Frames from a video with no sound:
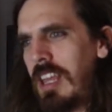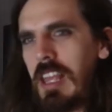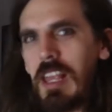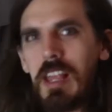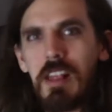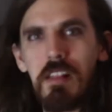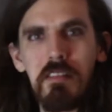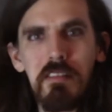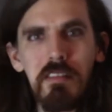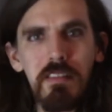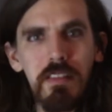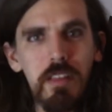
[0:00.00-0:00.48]

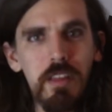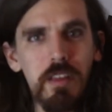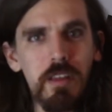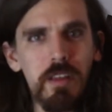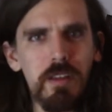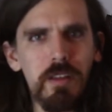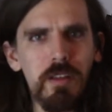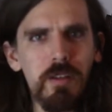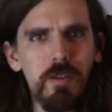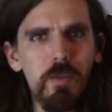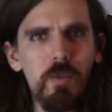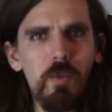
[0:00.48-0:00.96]
is
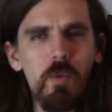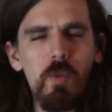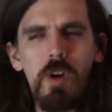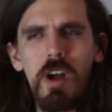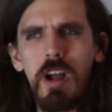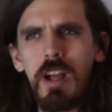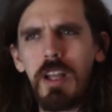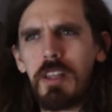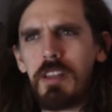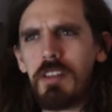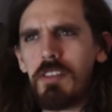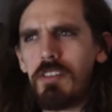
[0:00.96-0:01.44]
the
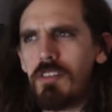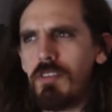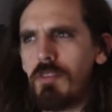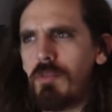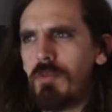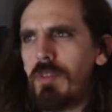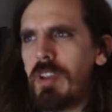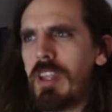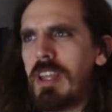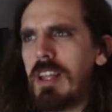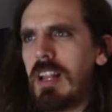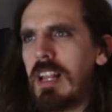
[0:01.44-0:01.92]
one
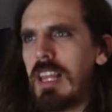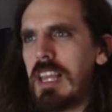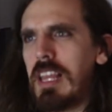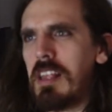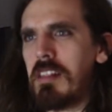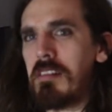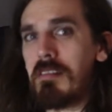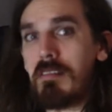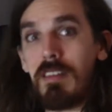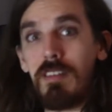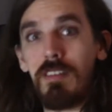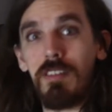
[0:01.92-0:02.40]
to
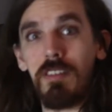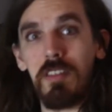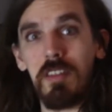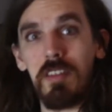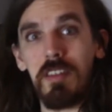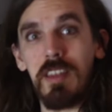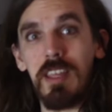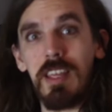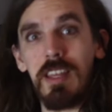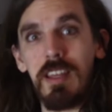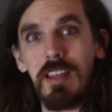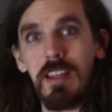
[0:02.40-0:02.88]
really seal the
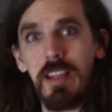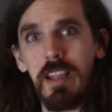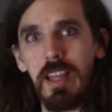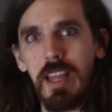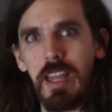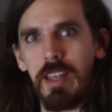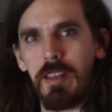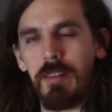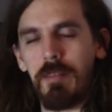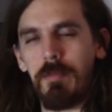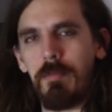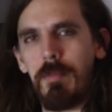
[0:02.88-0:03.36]
deal
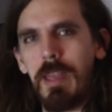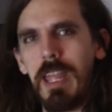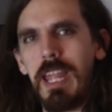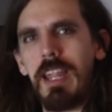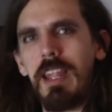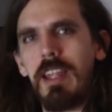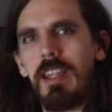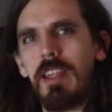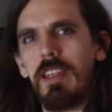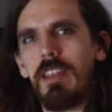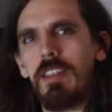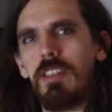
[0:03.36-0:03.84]
and
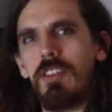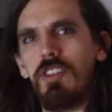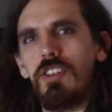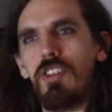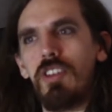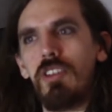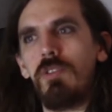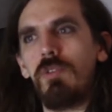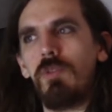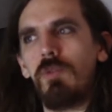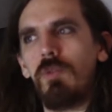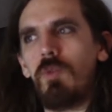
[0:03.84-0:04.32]
make
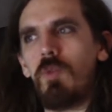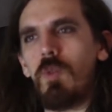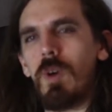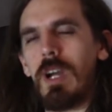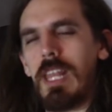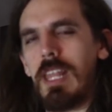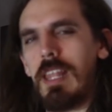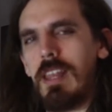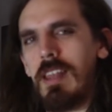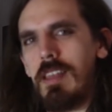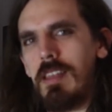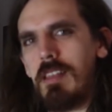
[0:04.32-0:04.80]
Dune
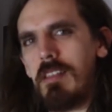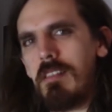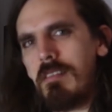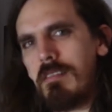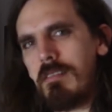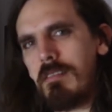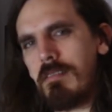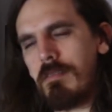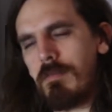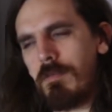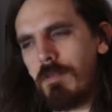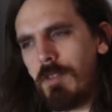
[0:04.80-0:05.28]
what it is.